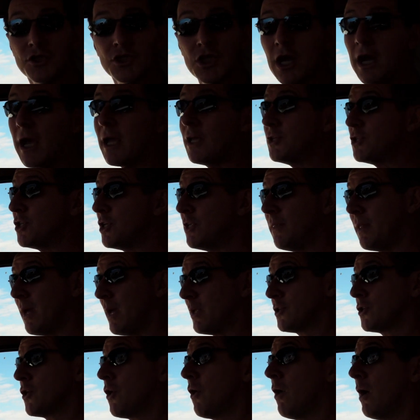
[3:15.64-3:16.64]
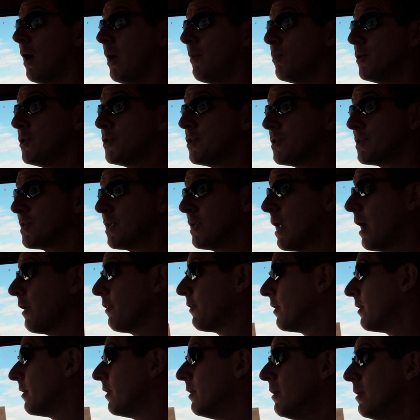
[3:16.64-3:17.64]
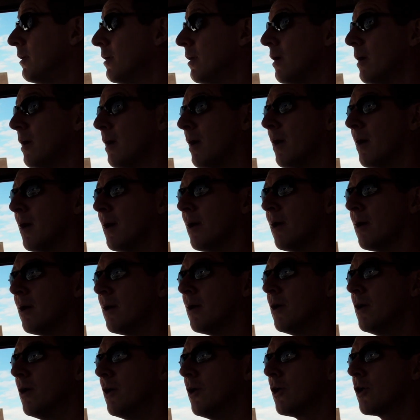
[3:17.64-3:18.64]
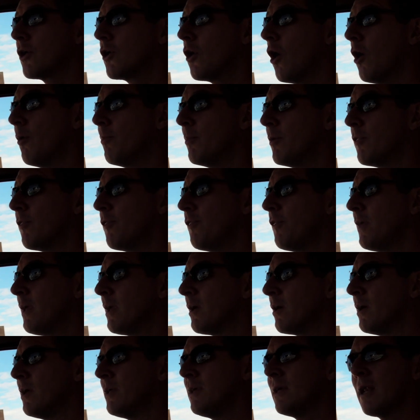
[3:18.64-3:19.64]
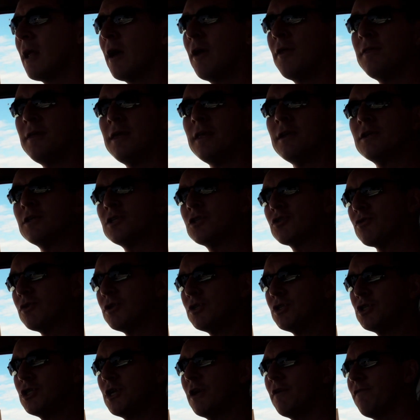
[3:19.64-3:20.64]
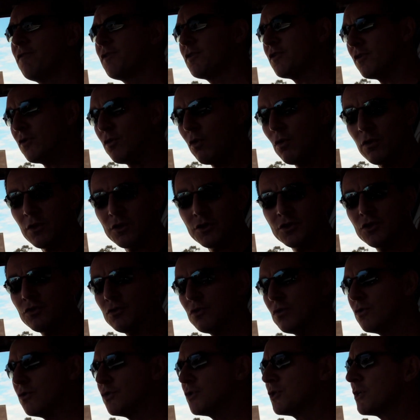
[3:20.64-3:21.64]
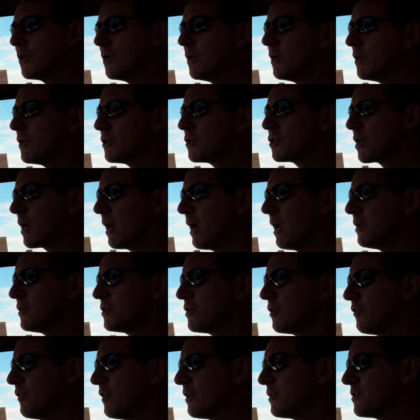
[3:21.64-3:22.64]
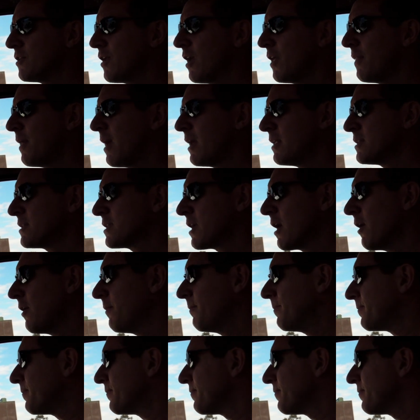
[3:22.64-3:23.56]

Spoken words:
change in that time, which is another common thing. You know, the industry shifts and all the tools change and things like that. So,